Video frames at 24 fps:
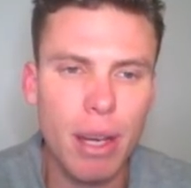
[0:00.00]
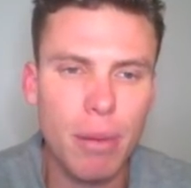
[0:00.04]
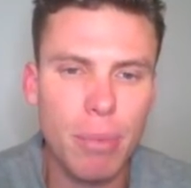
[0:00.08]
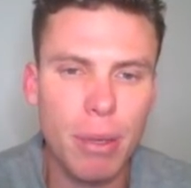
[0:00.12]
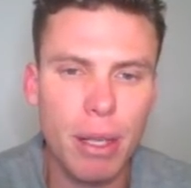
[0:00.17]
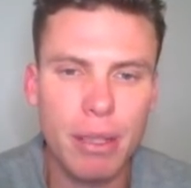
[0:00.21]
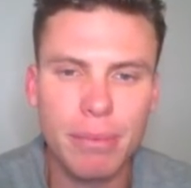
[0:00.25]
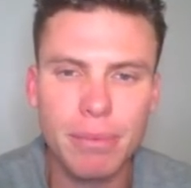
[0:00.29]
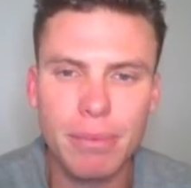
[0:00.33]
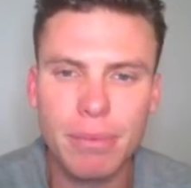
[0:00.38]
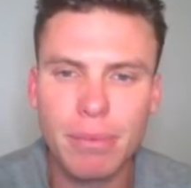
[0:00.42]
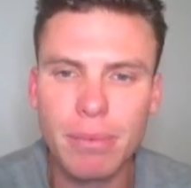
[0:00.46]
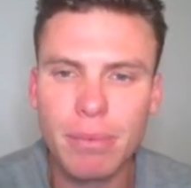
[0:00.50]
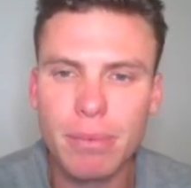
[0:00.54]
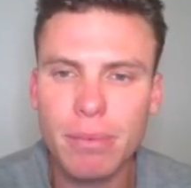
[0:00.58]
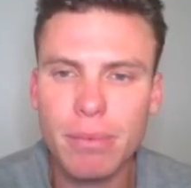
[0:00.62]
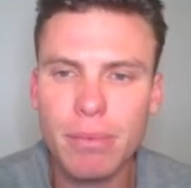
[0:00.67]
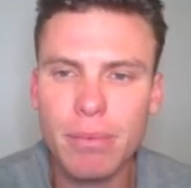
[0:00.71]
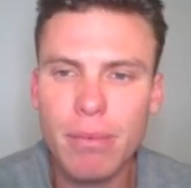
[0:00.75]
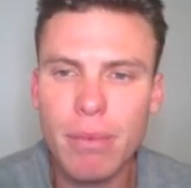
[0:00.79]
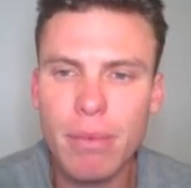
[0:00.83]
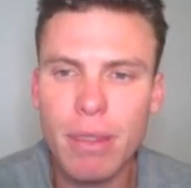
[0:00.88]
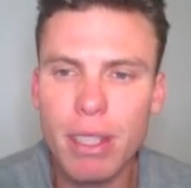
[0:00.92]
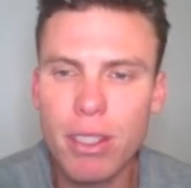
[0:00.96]
But
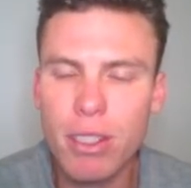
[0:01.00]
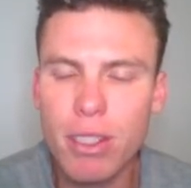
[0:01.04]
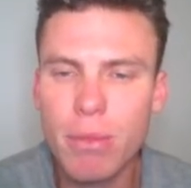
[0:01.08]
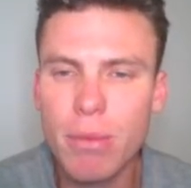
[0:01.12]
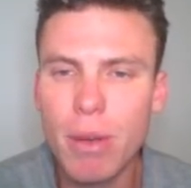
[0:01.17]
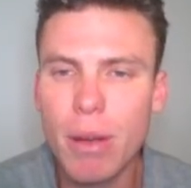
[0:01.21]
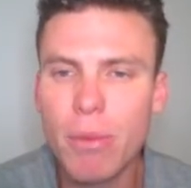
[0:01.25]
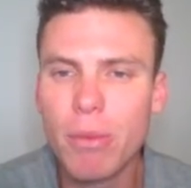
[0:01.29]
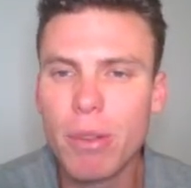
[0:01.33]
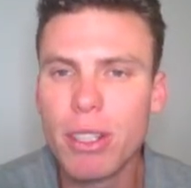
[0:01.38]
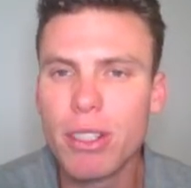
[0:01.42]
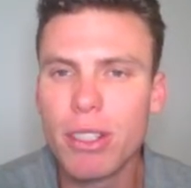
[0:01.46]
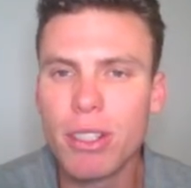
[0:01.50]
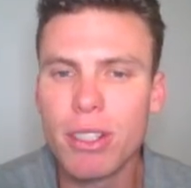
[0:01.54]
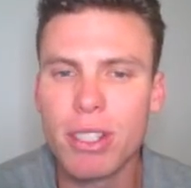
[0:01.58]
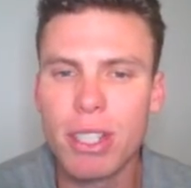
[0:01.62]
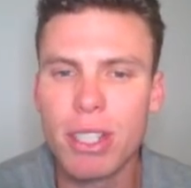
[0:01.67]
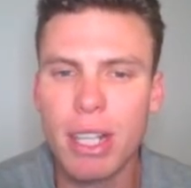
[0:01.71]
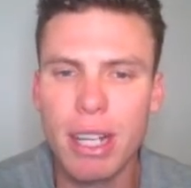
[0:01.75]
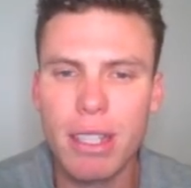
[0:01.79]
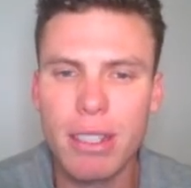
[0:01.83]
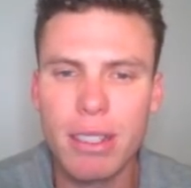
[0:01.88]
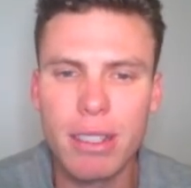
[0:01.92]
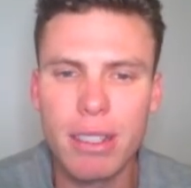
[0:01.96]
just remember with Josh
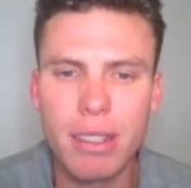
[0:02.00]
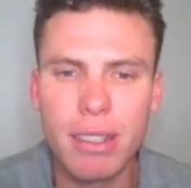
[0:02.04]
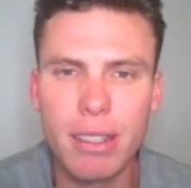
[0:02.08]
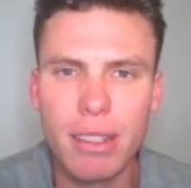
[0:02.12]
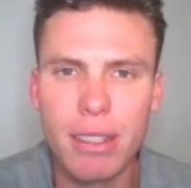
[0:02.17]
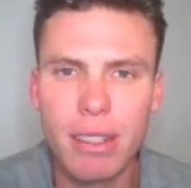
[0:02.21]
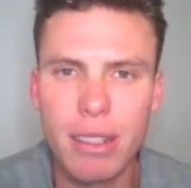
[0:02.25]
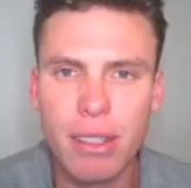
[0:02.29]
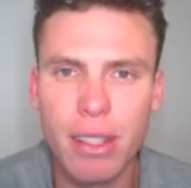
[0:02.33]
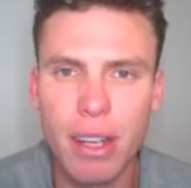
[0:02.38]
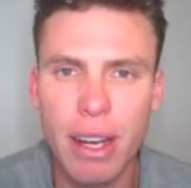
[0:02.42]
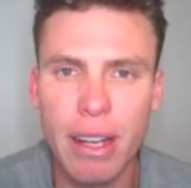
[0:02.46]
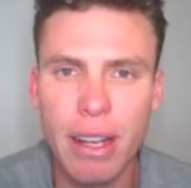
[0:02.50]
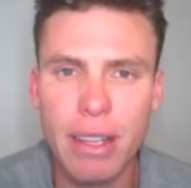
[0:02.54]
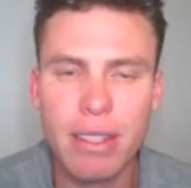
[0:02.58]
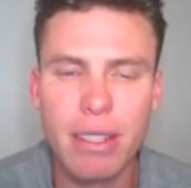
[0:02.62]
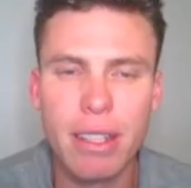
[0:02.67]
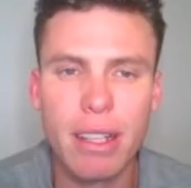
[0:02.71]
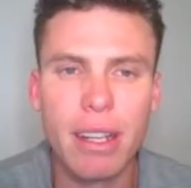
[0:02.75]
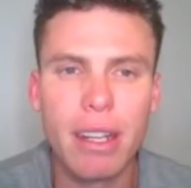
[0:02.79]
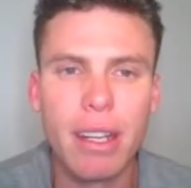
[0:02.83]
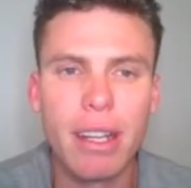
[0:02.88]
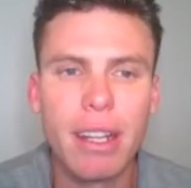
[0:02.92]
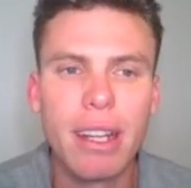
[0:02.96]
Jackson, guys,
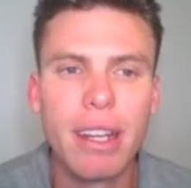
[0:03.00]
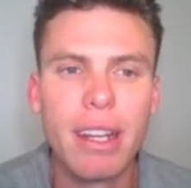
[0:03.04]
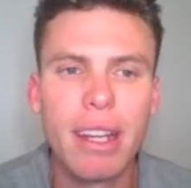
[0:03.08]
that